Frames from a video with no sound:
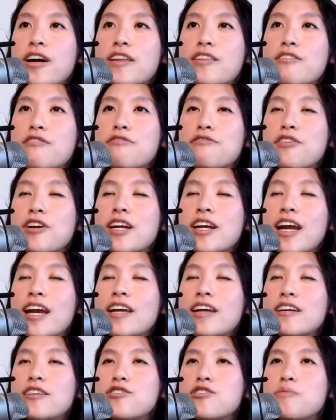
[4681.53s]
and the
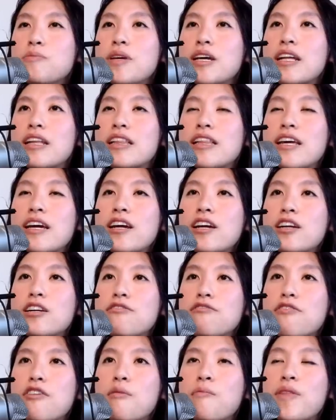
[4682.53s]
forgetting to be cleared
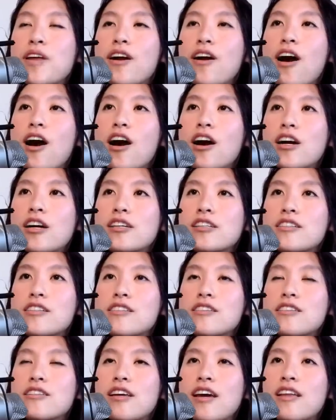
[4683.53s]
from their
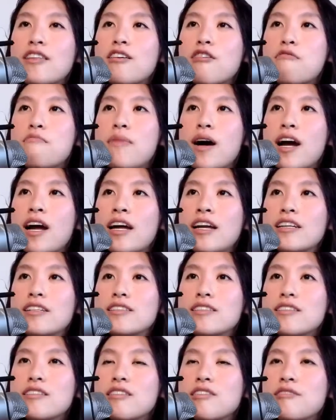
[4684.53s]
hearts and their
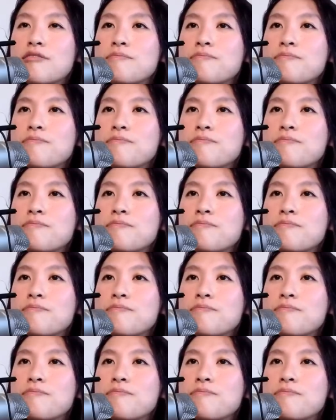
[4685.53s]
minds.